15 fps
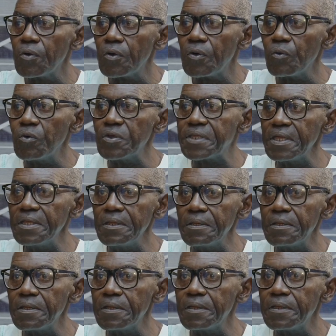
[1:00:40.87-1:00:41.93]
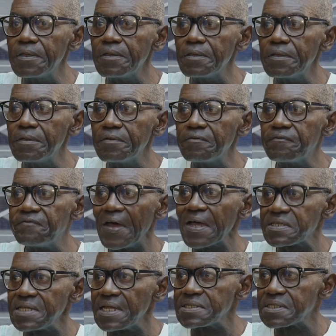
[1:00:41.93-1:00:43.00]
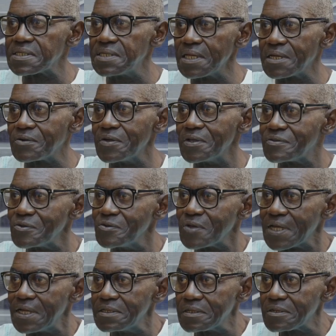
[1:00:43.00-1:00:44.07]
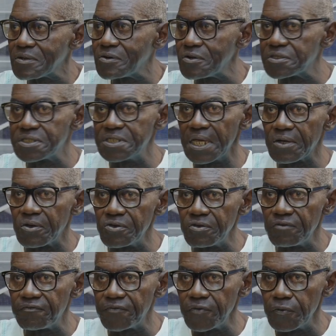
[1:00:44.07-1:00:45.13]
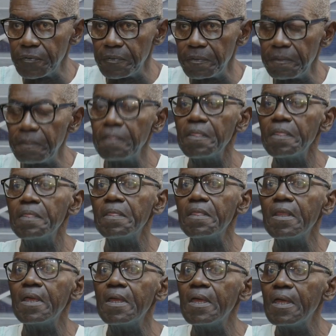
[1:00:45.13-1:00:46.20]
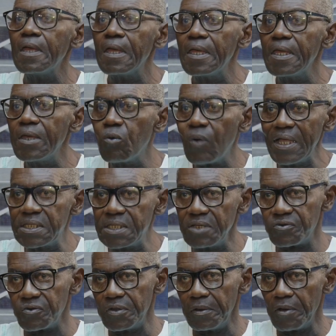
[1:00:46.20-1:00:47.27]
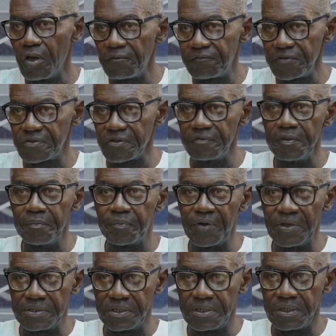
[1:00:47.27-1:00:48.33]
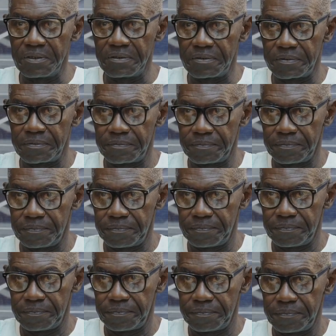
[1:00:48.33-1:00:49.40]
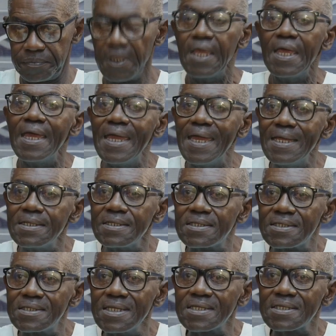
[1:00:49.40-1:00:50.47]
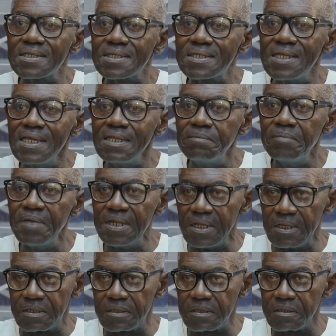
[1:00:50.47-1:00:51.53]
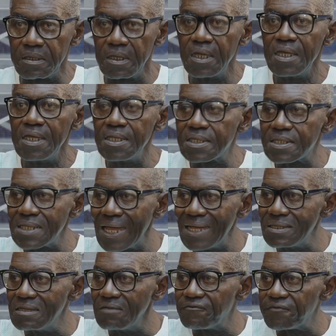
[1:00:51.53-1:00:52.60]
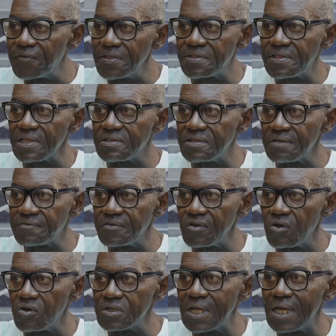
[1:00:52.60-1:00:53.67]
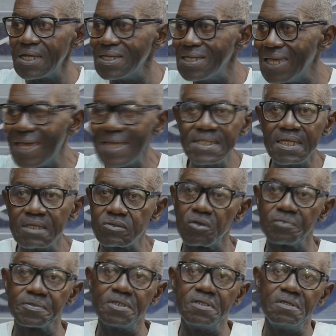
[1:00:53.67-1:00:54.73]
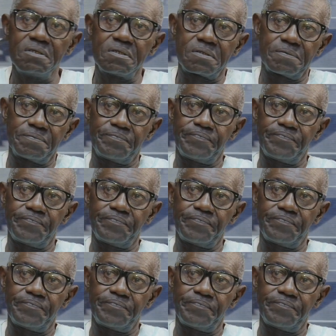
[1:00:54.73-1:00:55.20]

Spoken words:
Within, facts are sacred, so you can cross-check on your phone. He went into the office of the president. In 16 minutes, he signed the first executive order. He ended subsidies.